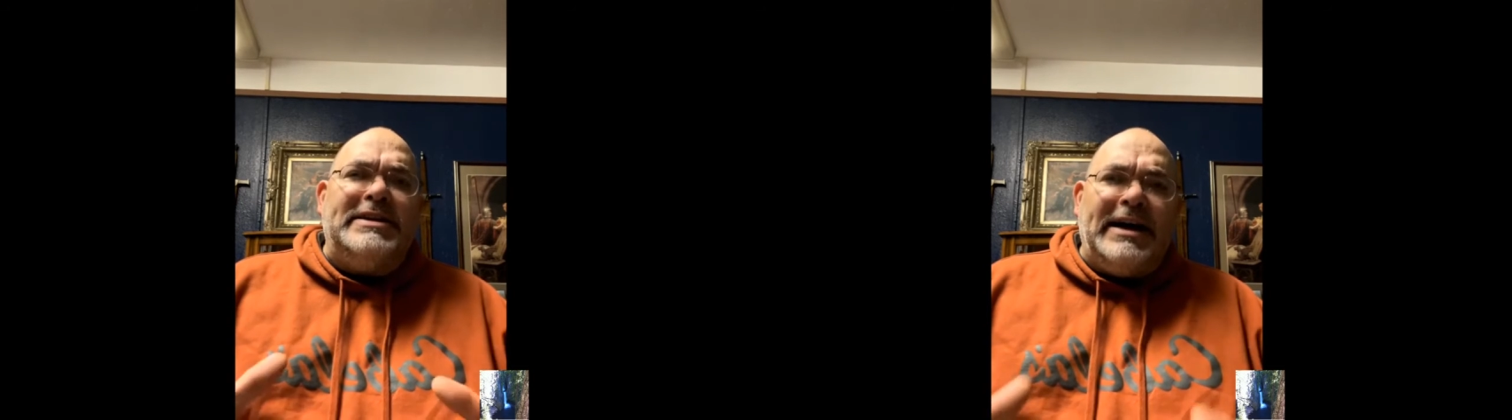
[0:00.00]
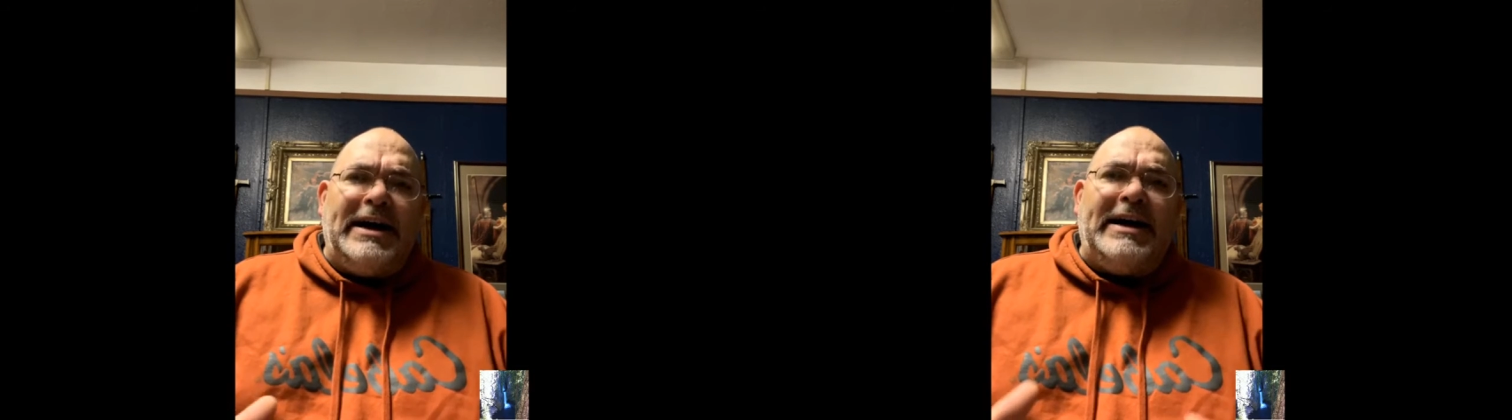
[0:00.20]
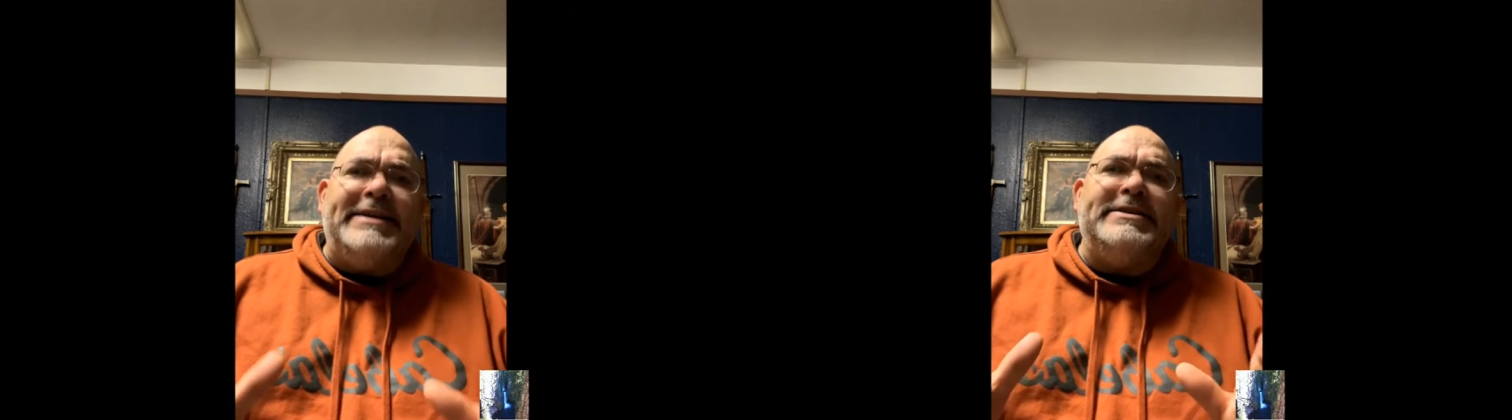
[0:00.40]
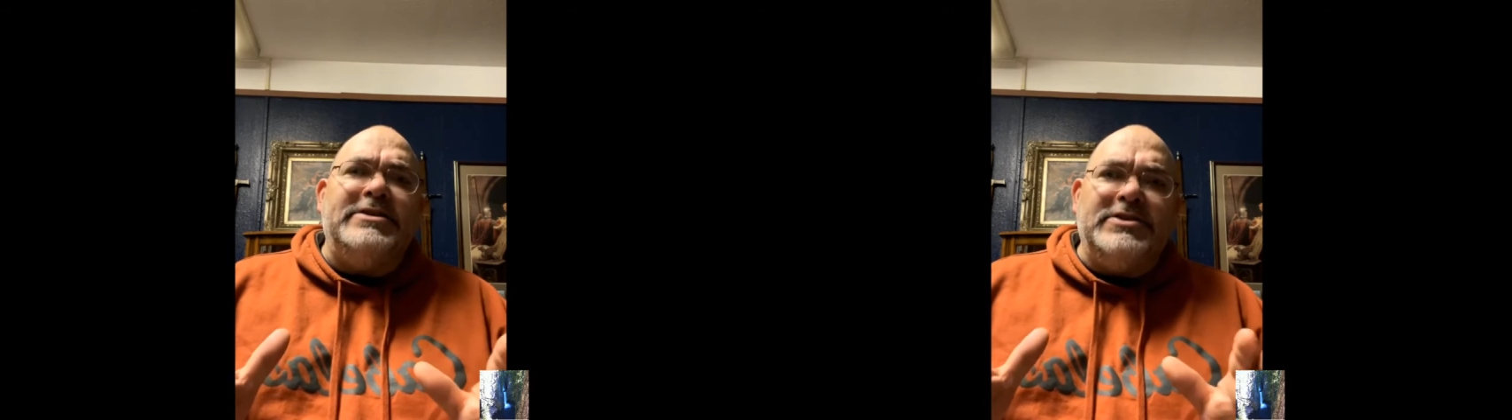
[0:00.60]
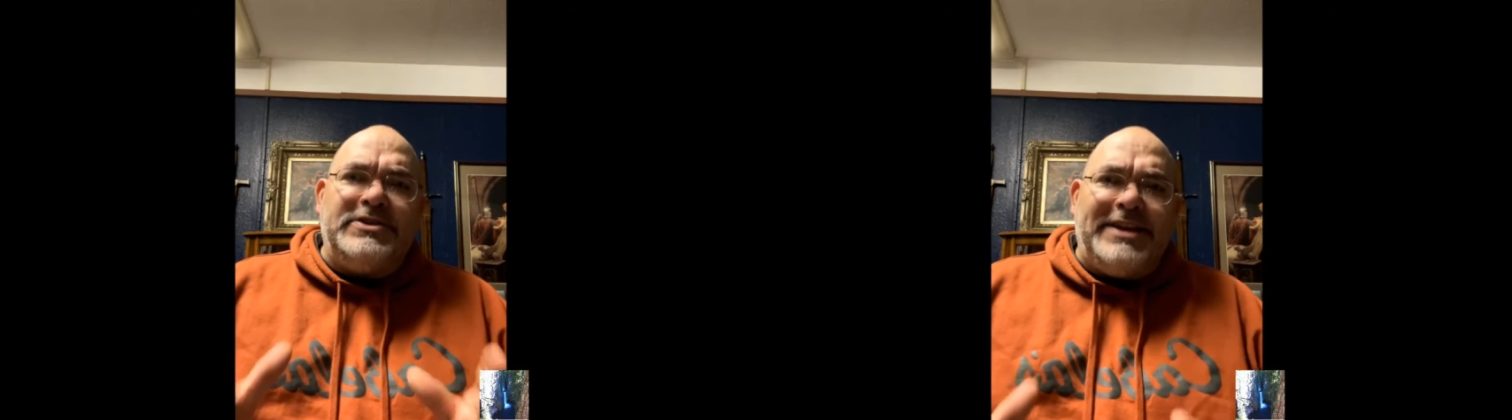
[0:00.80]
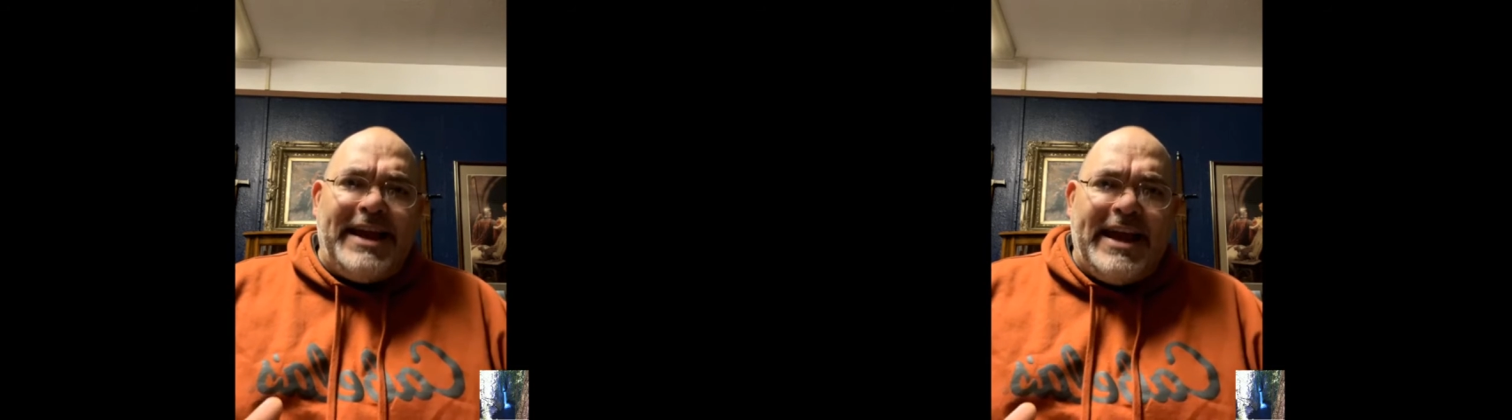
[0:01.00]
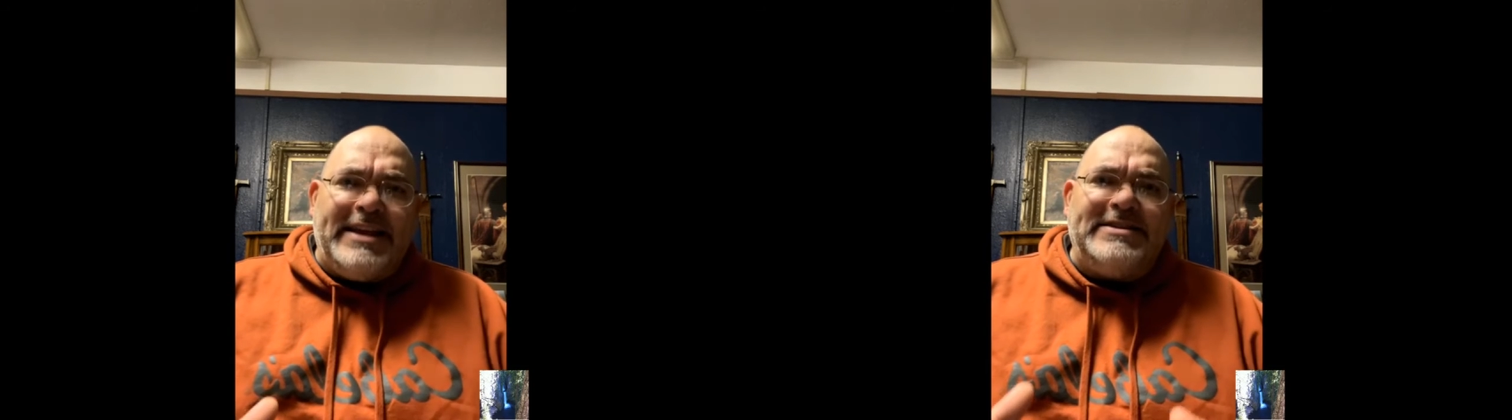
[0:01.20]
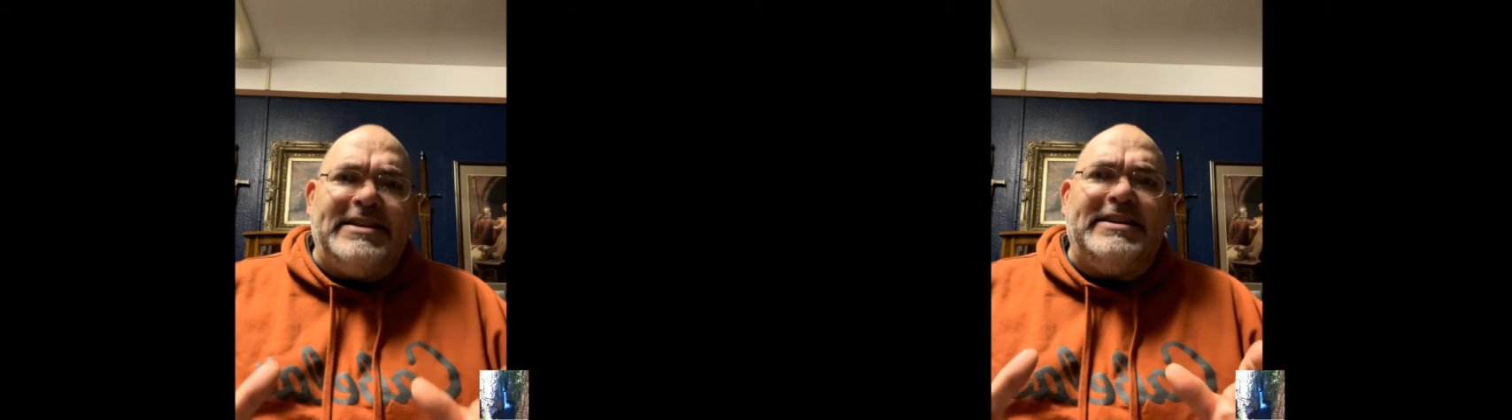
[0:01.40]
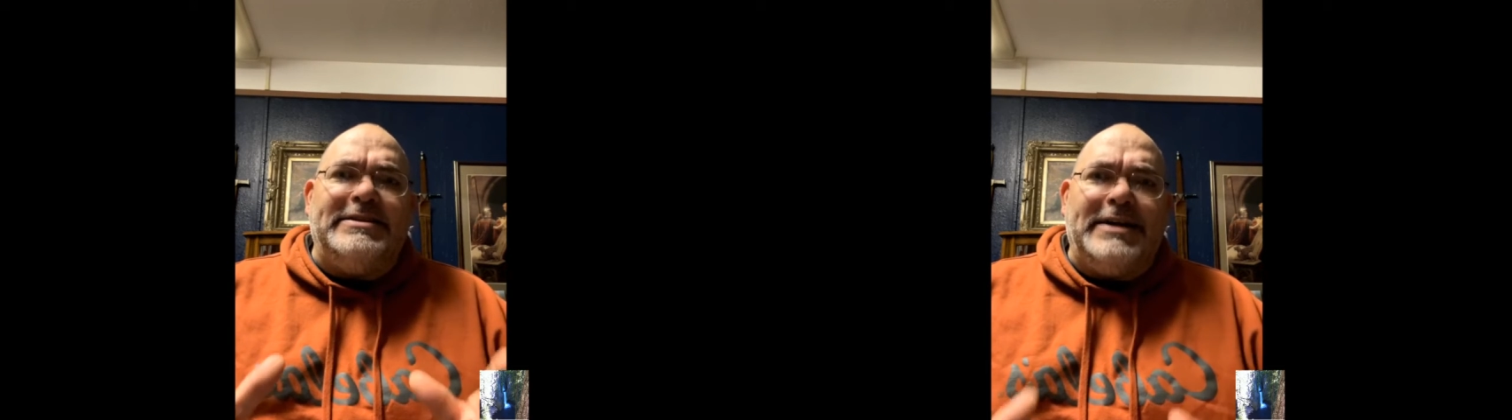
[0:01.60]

God understands that